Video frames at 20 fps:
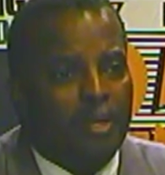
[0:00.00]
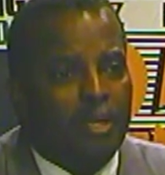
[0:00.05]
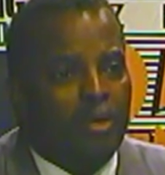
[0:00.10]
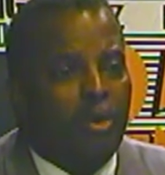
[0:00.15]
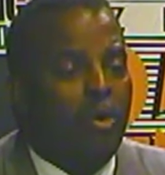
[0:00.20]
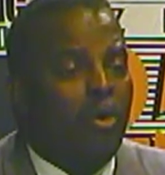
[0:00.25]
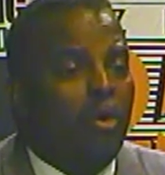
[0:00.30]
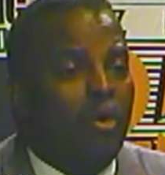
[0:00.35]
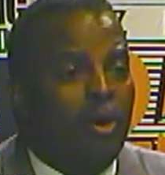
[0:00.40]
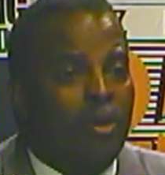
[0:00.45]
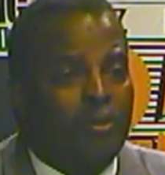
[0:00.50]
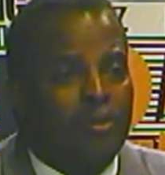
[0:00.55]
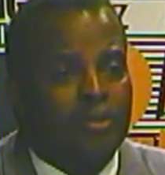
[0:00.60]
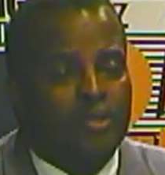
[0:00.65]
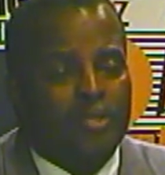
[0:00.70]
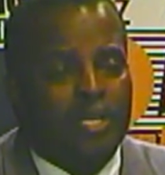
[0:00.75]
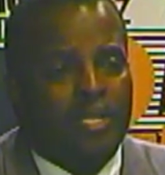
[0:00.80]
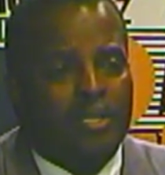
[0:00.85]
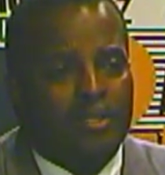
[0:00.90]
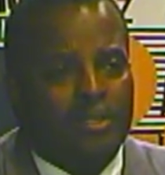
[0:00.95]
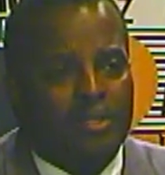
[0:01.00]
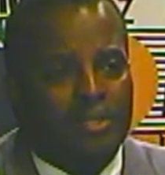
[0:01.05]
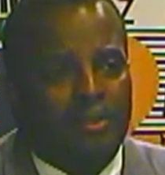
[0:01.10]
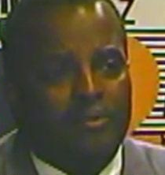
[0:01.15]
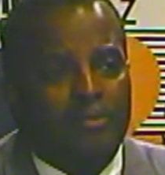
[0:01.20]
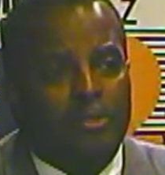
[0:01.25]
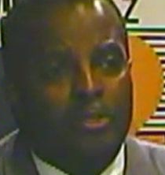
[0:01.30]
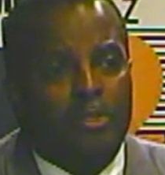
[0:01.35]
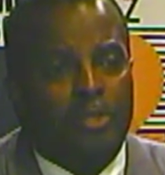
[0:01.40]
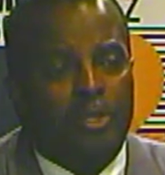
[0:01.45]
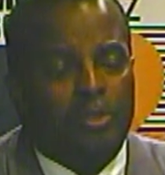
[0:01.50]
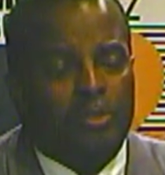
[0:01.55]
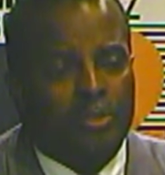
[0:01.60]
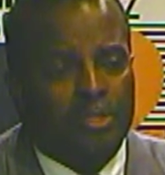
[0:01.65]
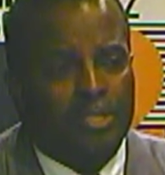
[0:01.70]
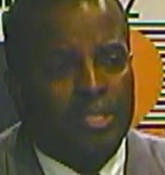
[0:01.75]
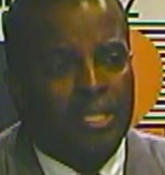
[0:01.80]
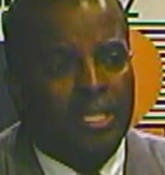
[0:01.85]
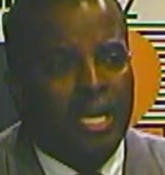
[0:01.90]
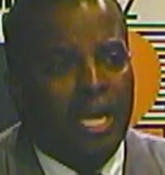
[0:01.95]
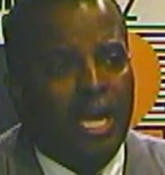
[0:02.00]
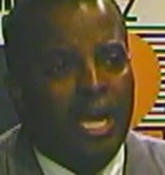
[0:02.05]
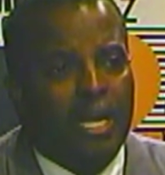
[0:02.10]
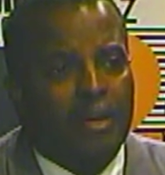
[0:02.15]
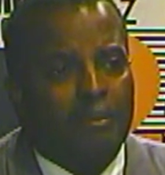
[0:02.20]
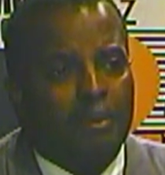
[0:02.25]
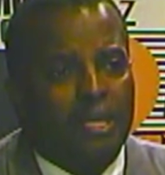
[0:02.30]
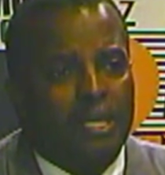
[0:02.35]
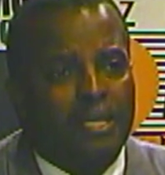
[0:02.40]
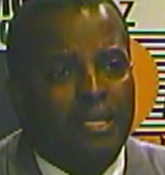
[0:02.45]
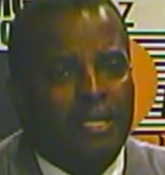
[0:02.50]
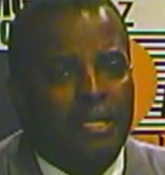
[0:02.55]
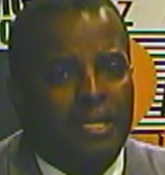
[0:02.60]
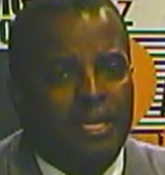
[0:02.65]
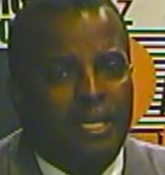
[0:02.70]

in all other sectors of New Jersey's economy.